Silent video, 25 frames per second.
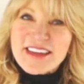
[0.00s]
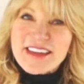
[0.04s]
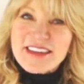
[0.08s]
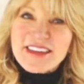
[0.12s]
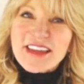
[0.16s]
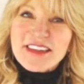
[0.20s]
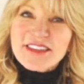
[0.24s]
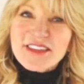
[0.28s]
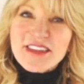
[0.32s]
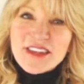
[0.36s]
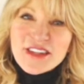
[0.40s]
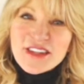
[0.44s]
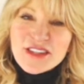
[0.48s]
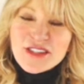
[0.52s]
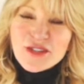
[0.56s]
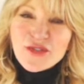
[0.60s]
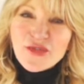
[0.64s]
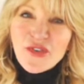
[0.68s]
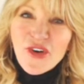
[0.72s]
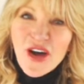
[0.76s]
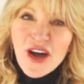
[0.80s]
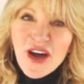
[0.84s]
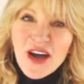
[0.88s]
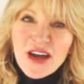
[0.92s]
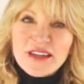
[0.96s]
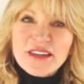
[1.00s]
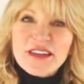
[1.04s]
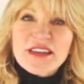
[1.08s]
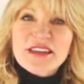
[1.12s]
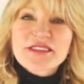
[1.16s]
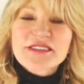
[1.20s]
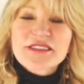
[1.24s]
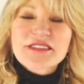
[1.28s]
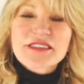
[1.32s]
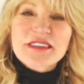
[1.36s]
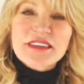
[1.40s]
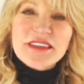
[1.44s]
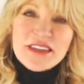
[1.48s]
that this font
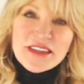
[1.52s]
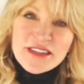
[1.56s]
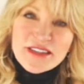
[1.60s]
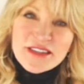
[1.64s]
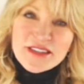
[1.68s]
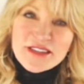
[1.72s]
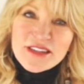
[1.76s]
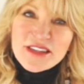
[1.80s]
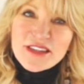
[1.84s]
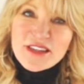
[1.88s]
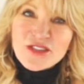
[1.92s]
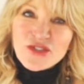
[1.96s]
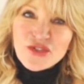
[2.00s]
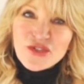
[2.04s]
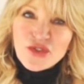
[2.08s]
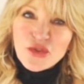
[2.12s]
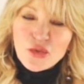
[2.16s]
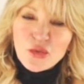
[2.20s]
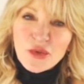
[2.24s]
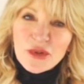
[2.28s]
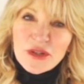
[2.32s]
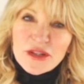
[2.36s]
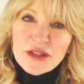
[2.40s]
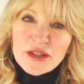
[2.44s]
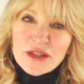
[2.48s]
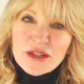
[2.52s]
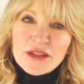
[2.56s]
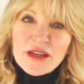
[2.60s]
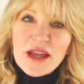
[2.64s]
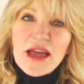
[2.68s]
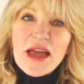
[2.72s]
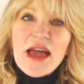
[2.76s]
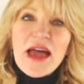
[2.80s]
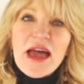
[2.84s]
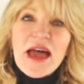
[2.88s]
is the easiest to read,